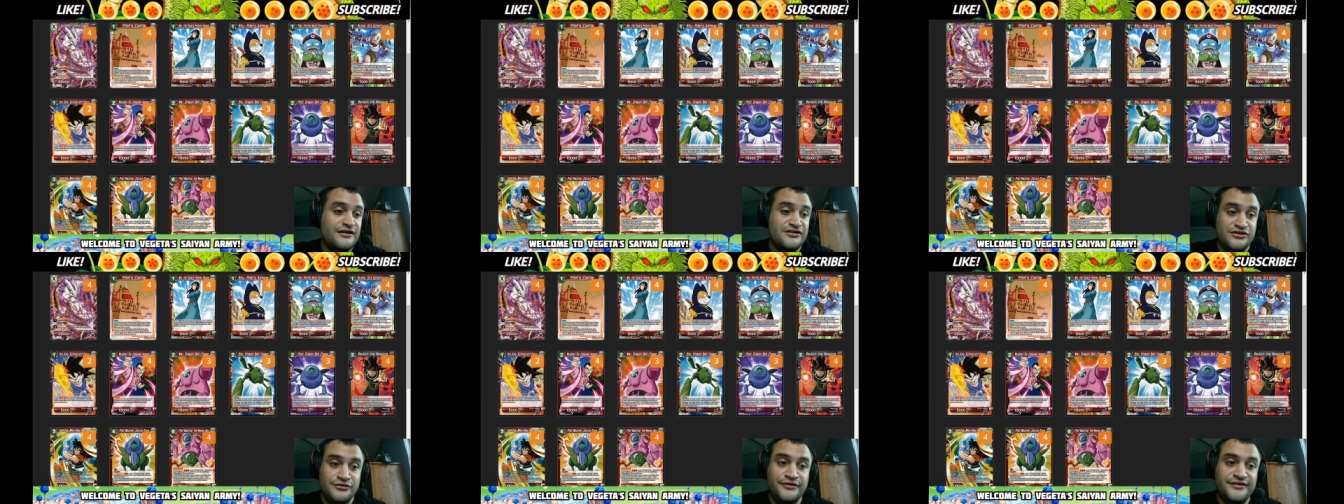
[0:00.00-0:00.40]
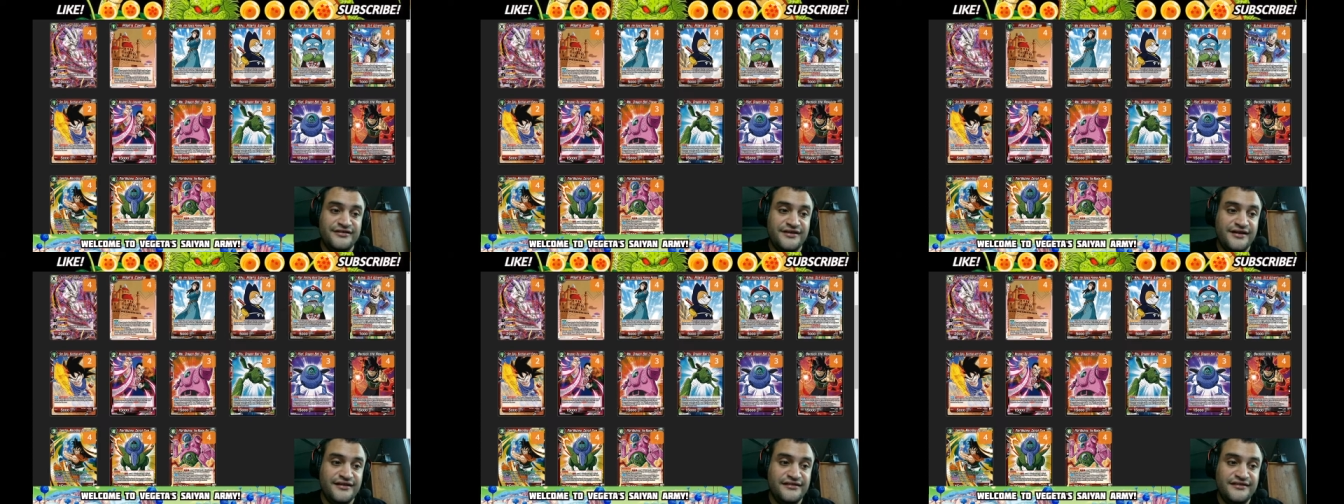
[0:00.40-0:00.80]

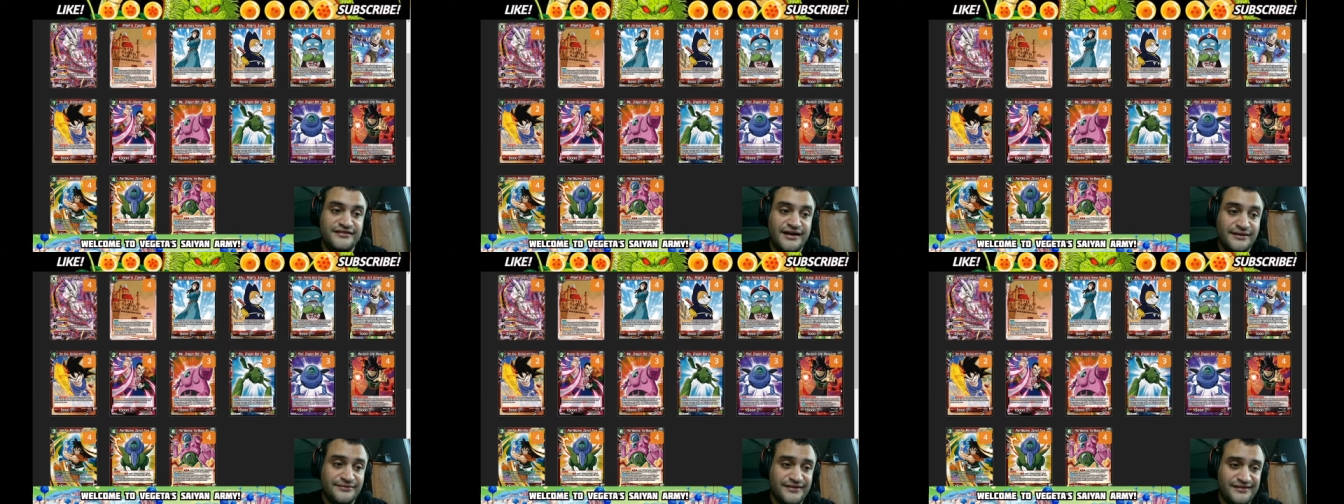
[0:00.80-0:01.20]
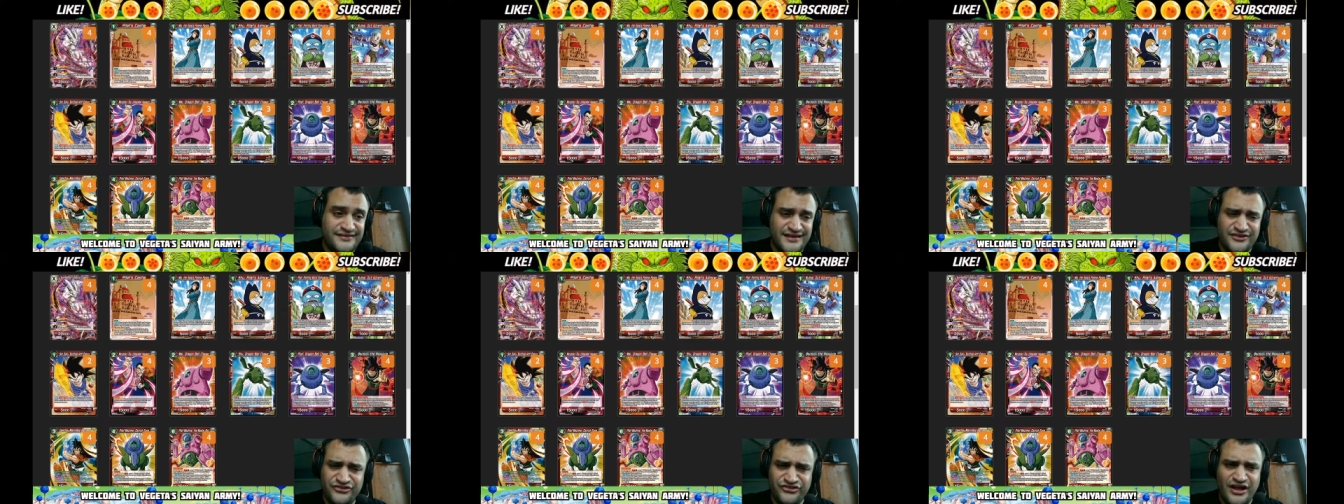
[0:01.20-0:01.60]
Unison instead of the
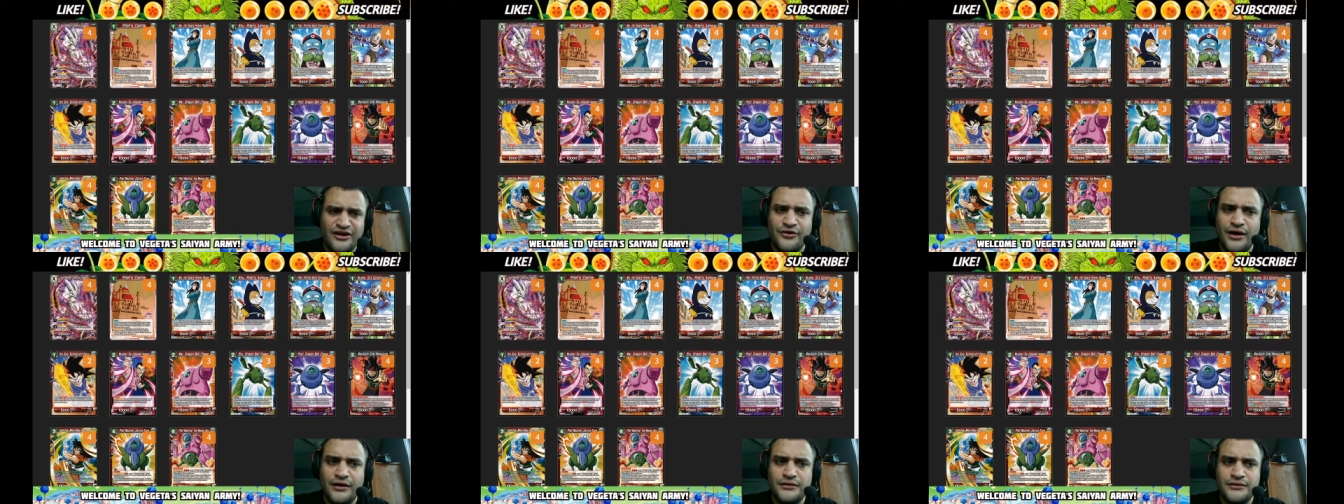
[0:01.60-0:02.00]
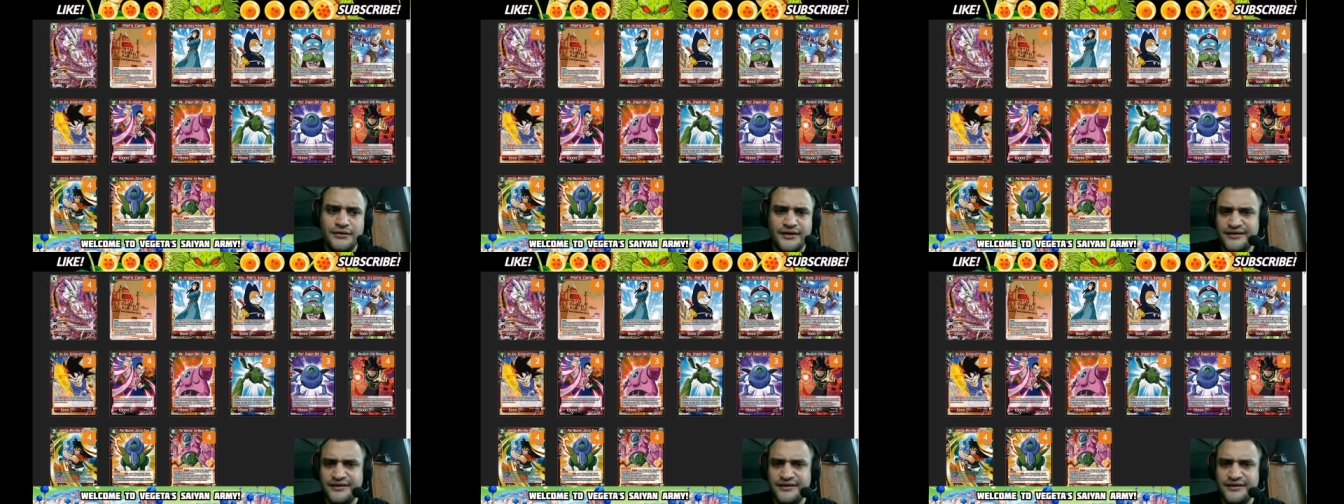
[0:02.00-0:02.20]
Sin Shenron,